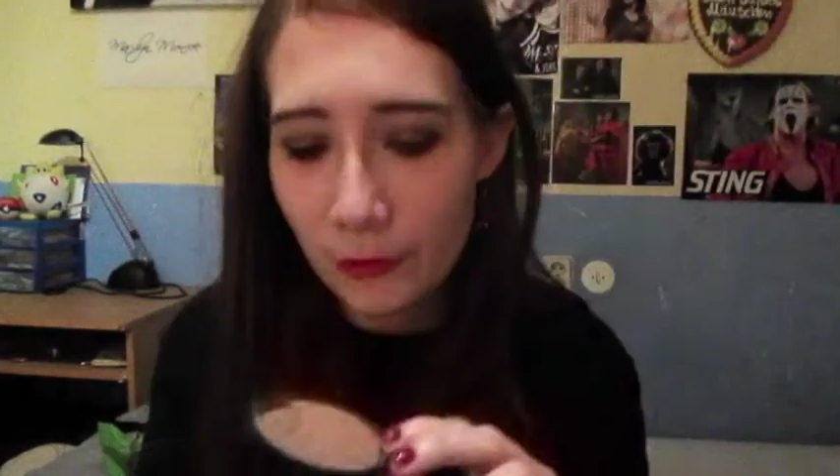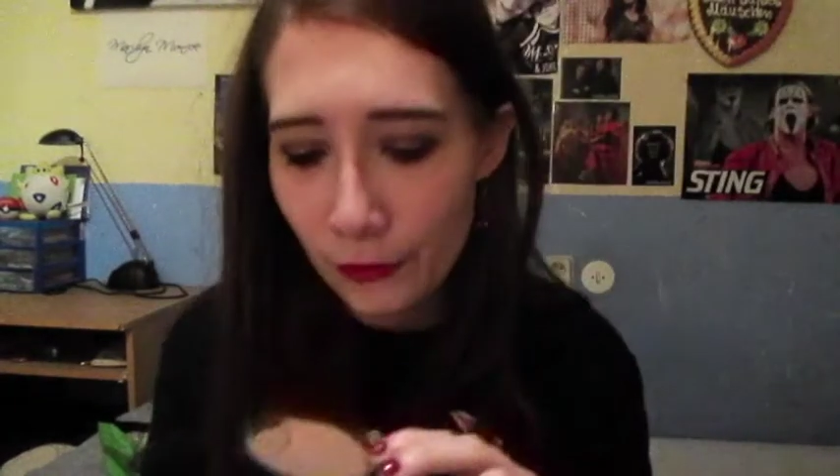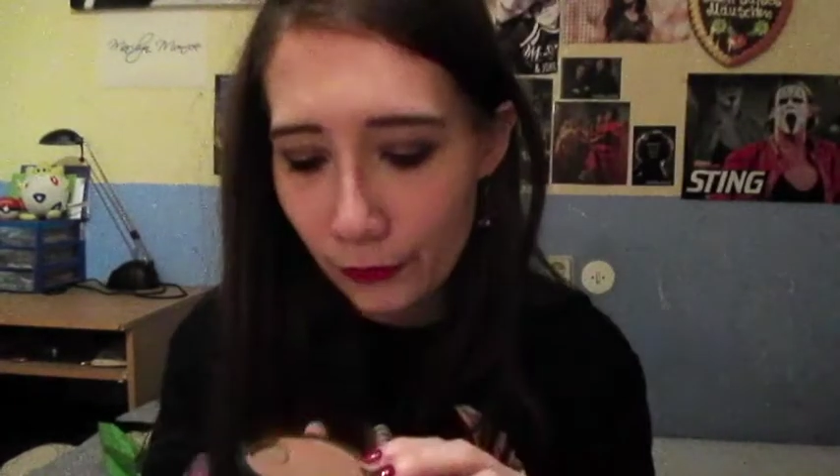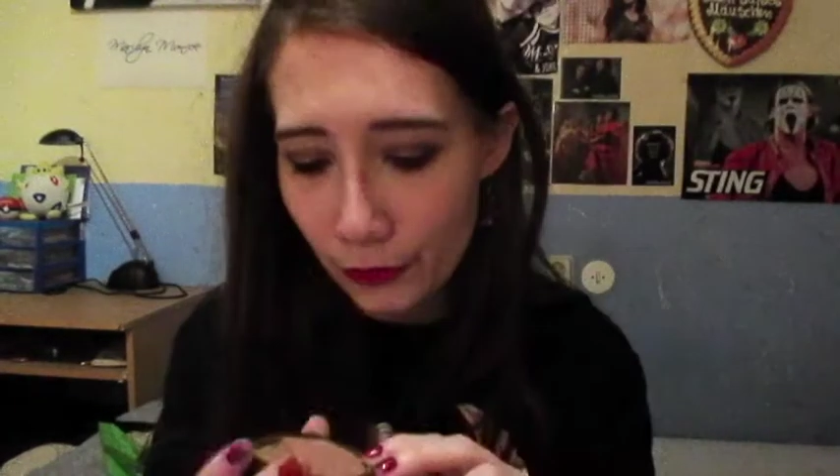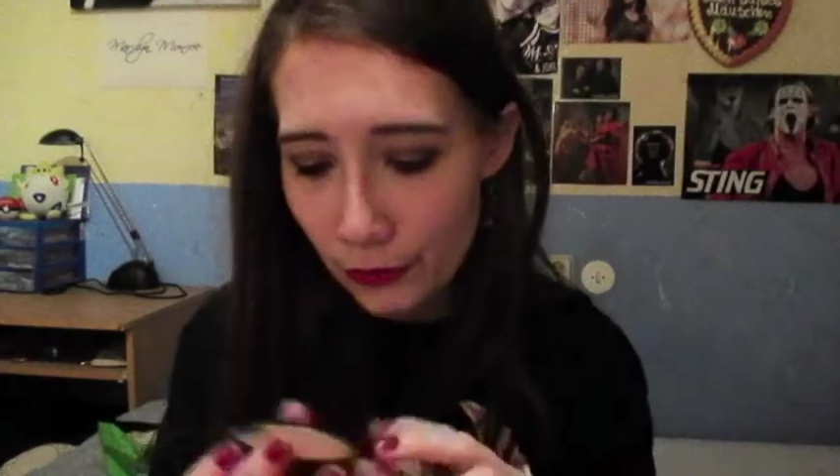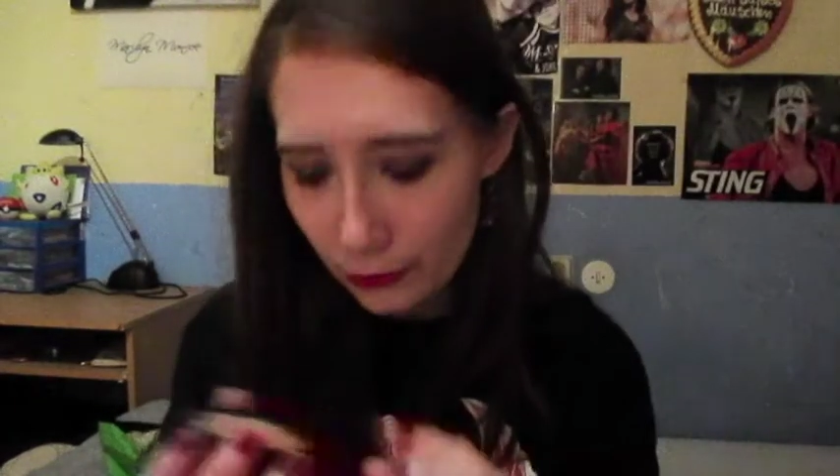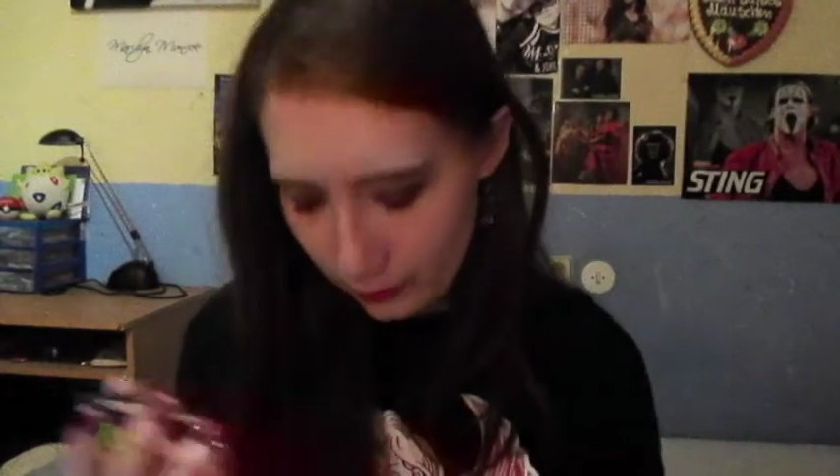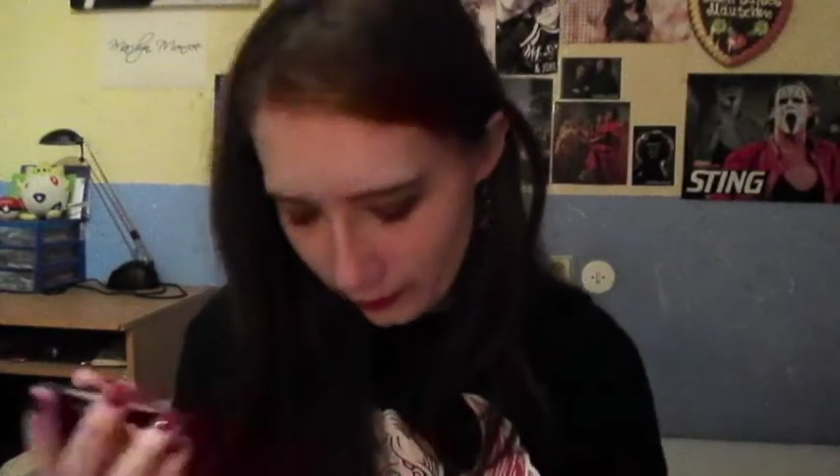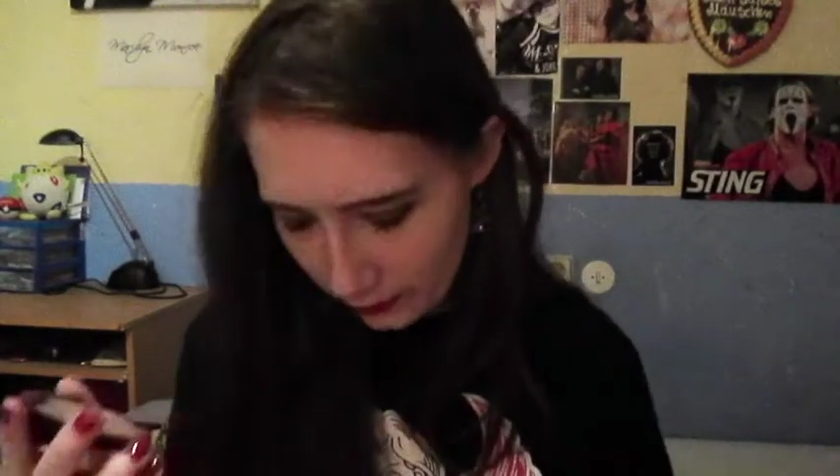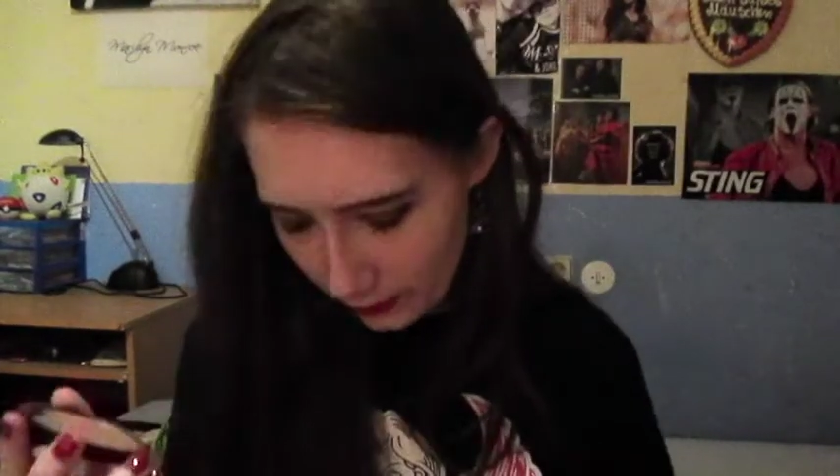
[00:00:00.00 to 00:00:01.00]
beautiful to
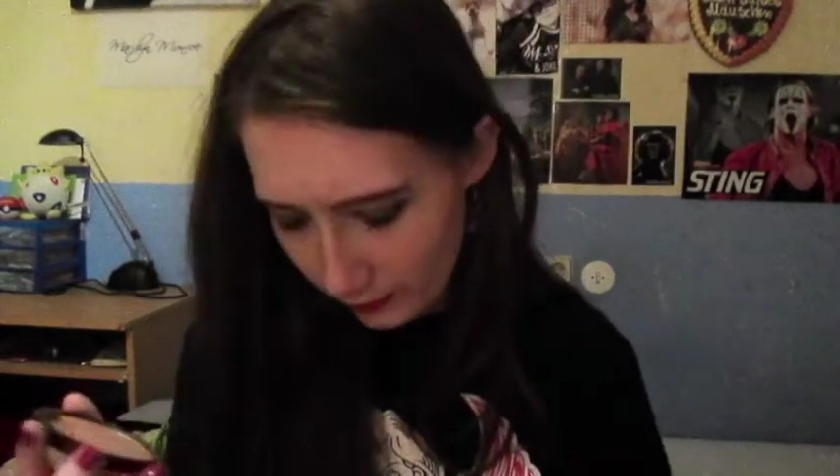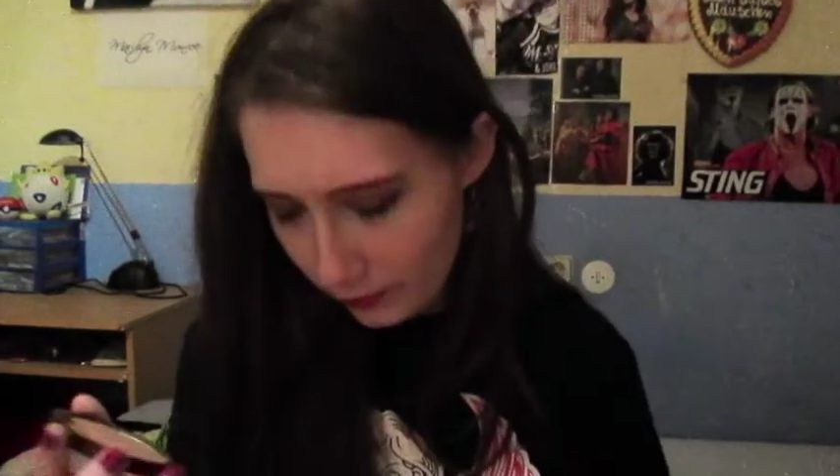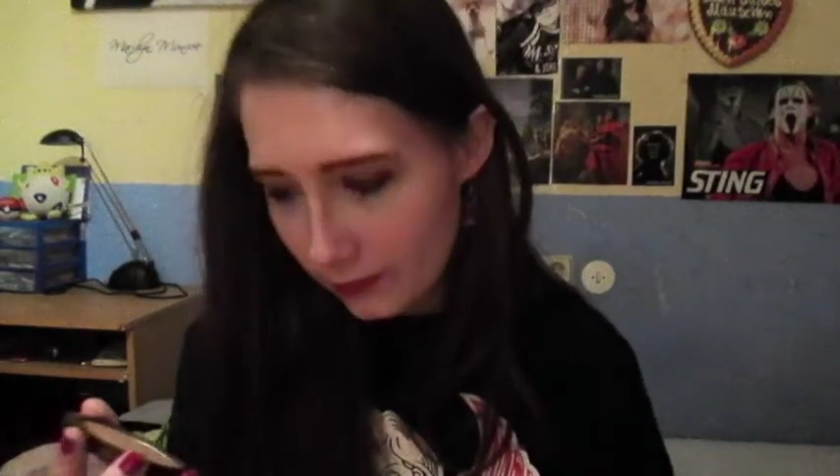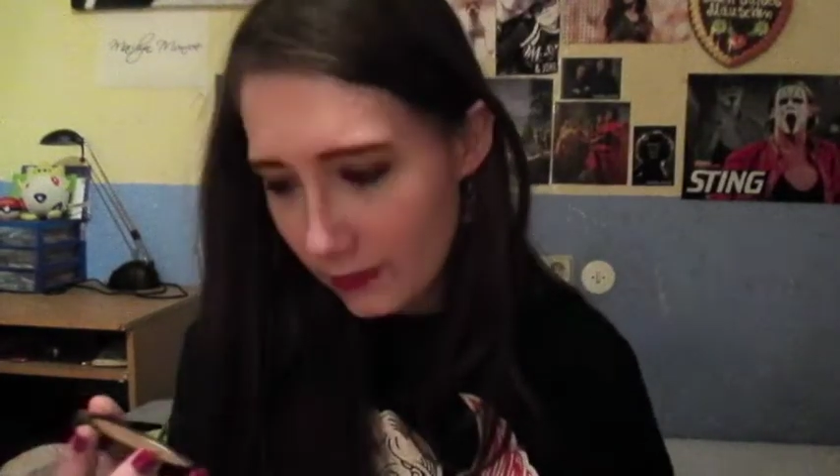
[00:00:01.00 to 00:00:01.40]
use. Um,